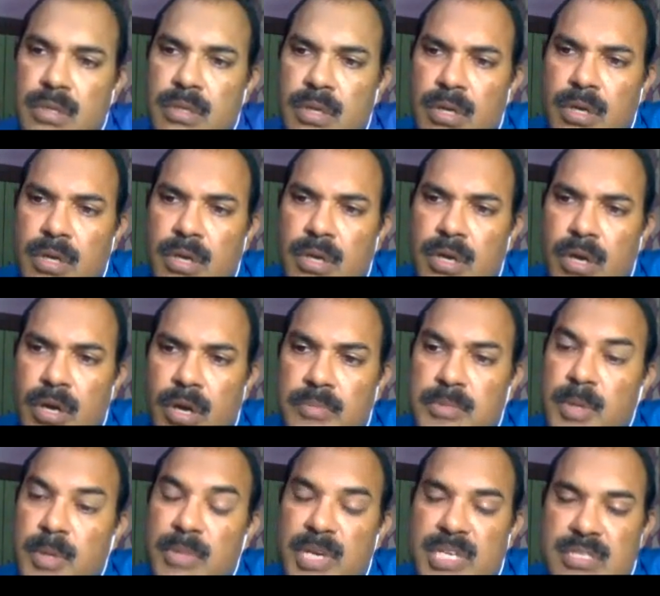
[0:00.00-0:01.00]
the,
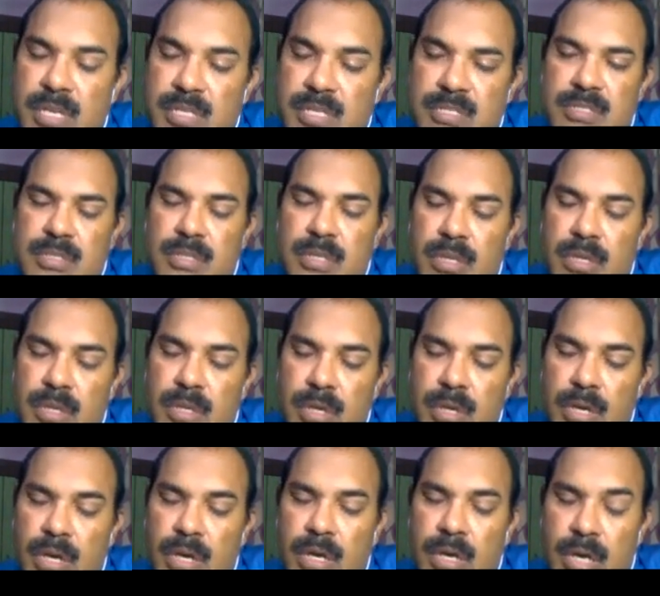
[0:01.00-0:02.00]
of the muscles
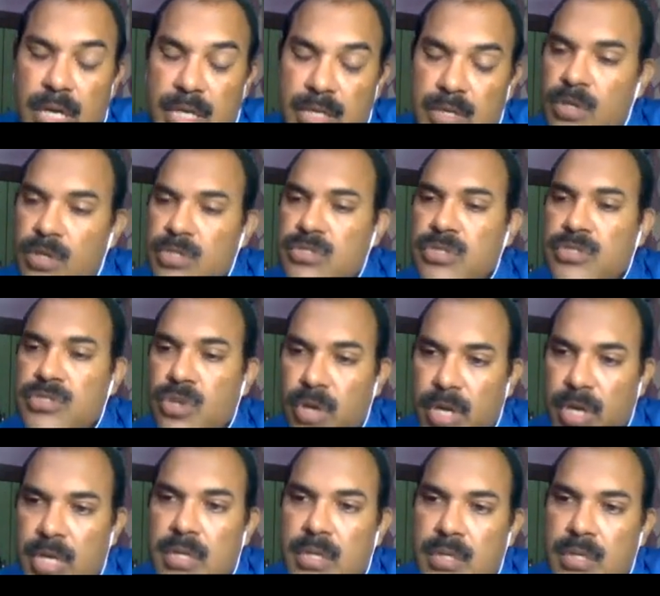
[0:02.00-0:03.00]
uh, across the
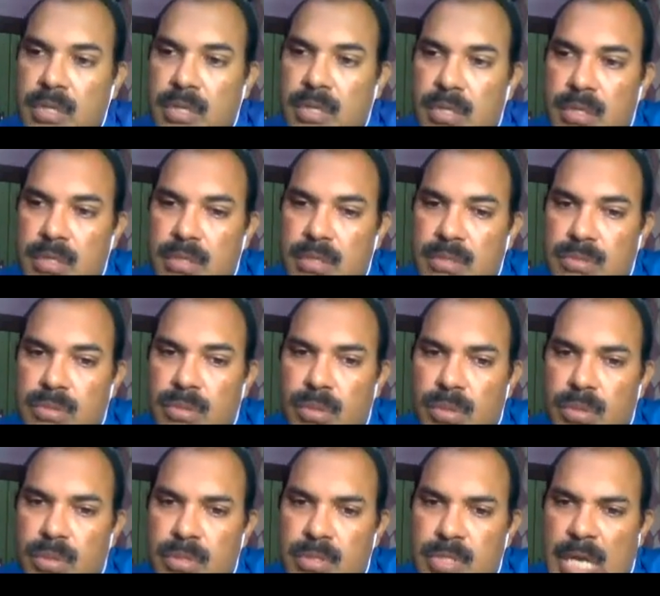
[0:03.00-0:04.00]
joint.
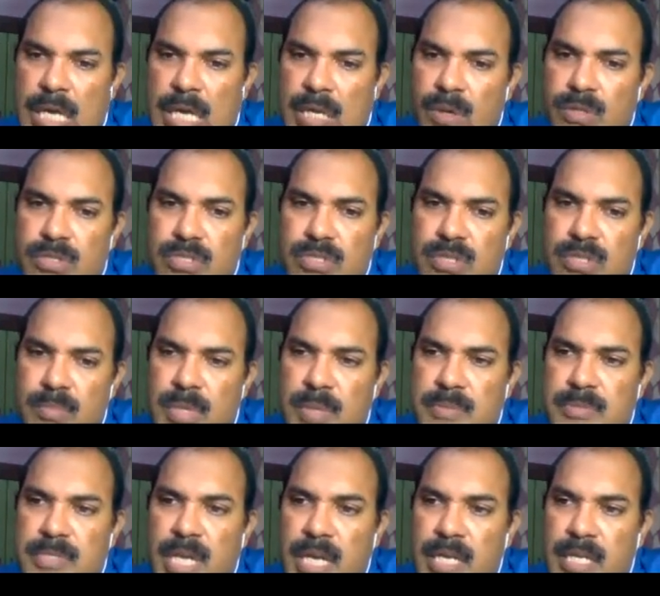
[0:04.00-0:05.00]
So that also
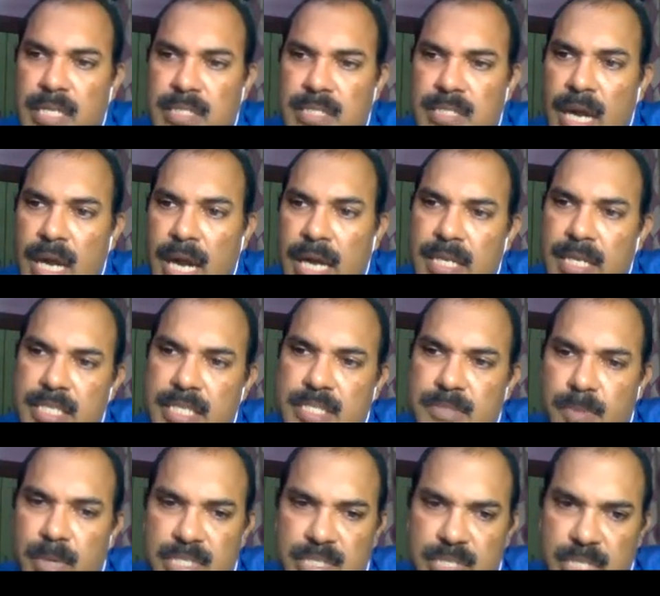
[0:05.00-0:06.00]
sometimes act as
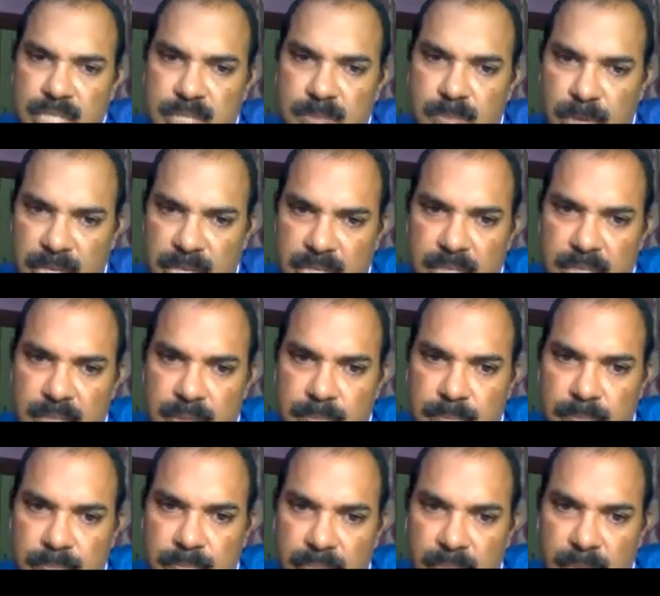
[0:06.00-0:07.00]
antispastic splint.
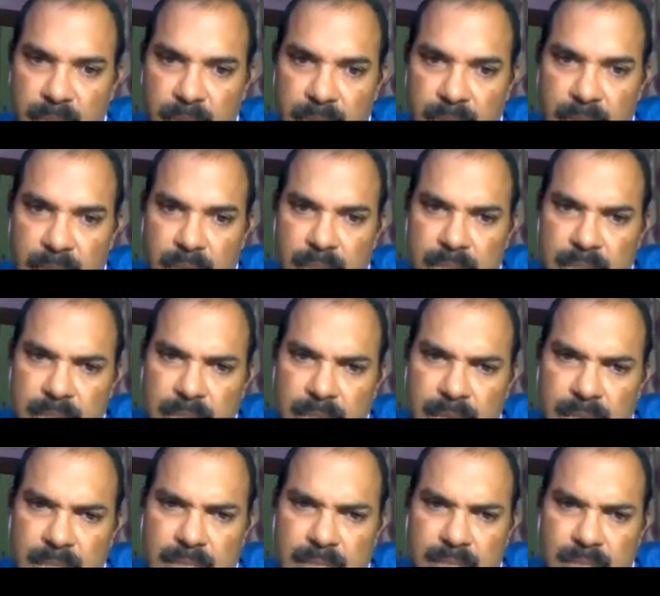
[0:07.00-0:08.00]

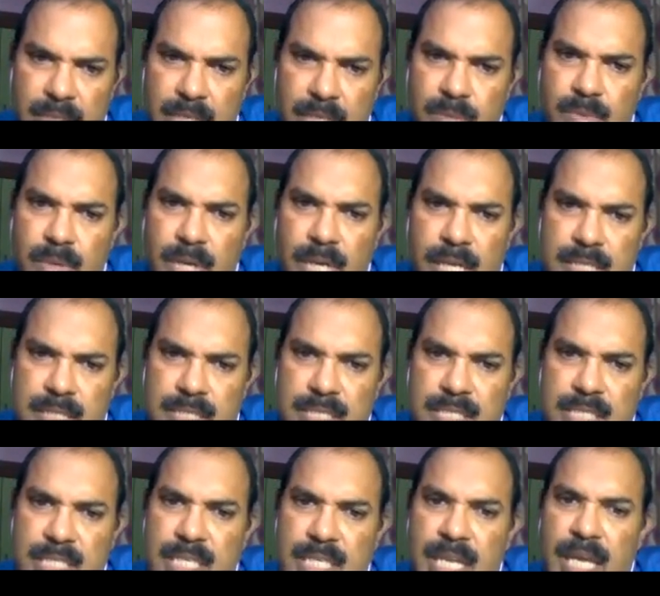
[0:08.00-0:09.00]
Then third one is
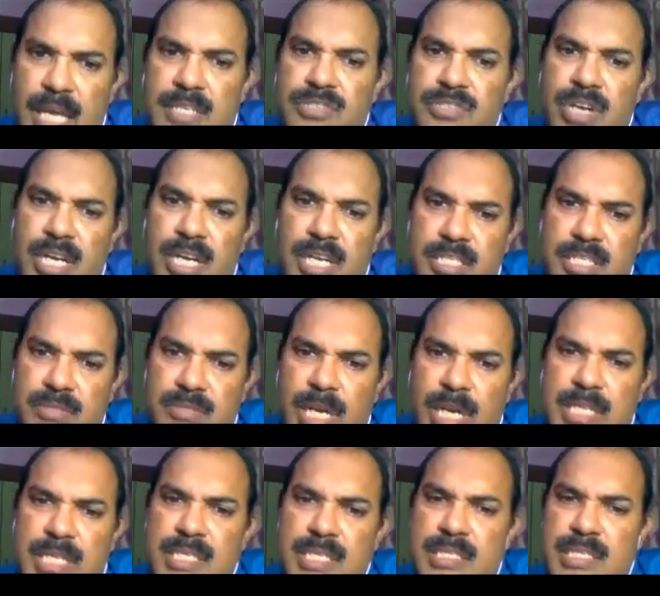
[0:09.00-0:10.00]
serial static.
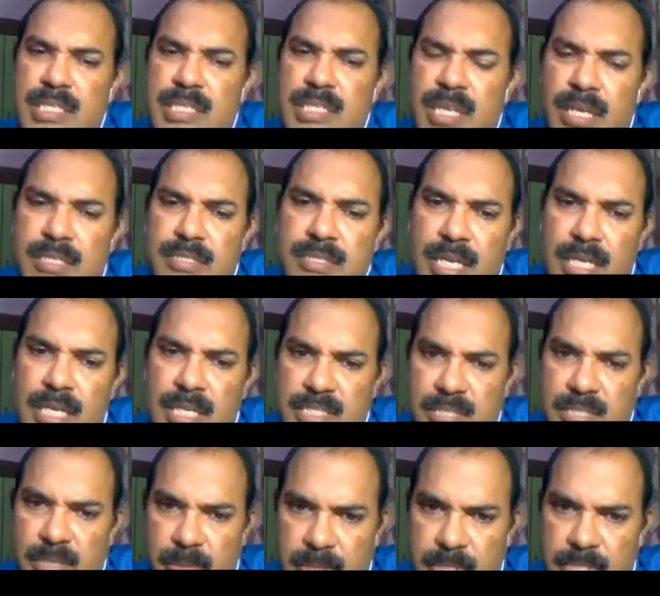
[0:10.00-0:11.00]
What is a serial
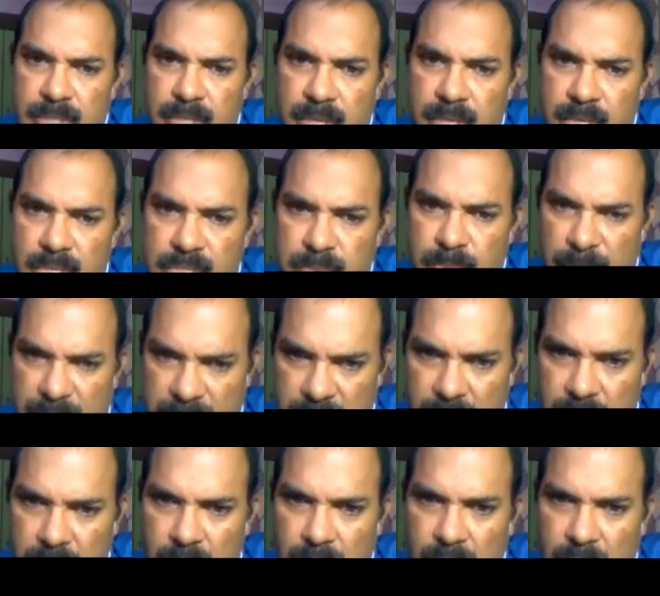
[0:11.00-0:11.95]
static splint? Uh,